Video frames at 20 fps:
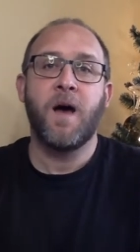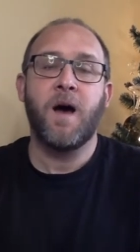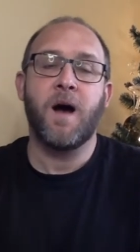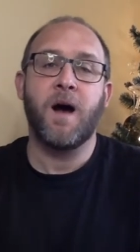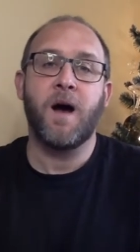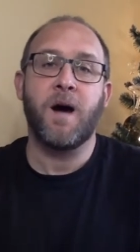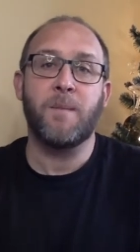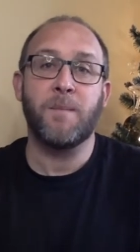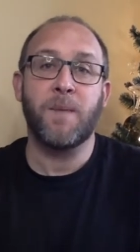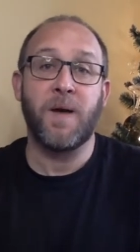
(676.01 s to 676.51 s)

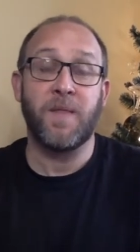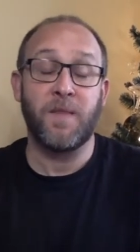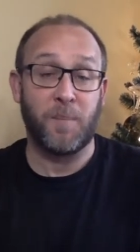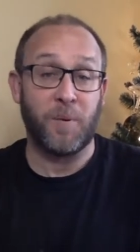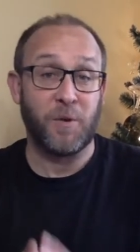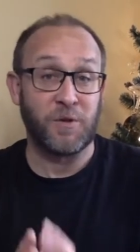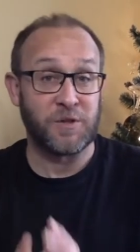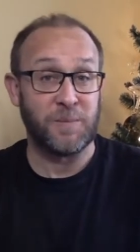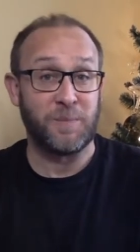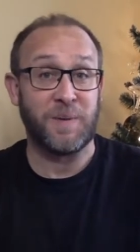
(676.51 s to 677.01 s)
um, and the
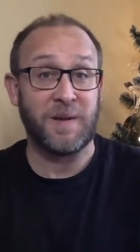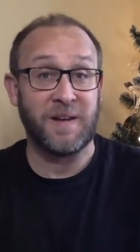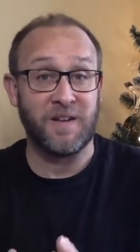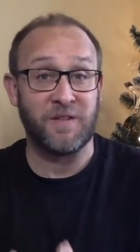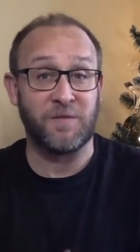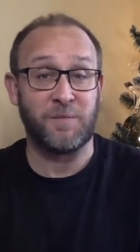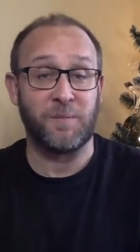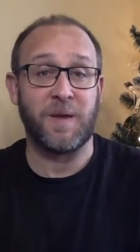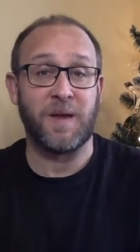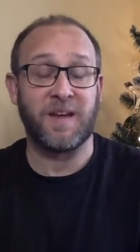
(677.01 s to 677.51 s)
possibility
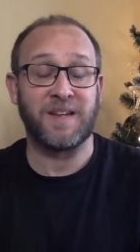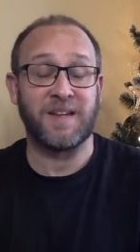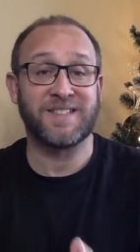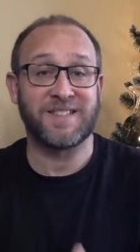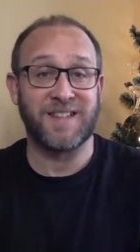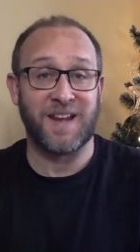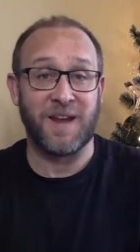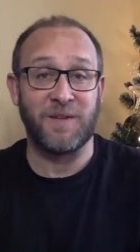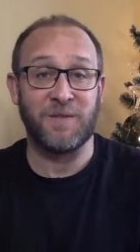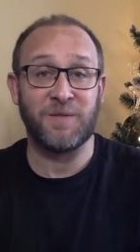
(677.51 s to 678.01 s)
of being
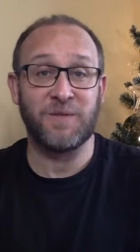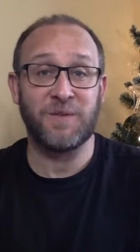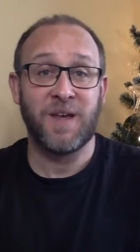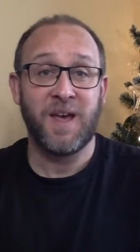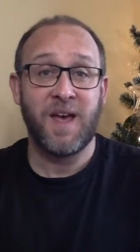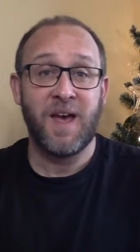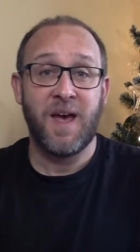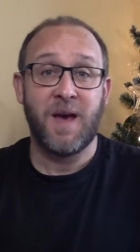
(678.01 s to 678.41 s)
saved.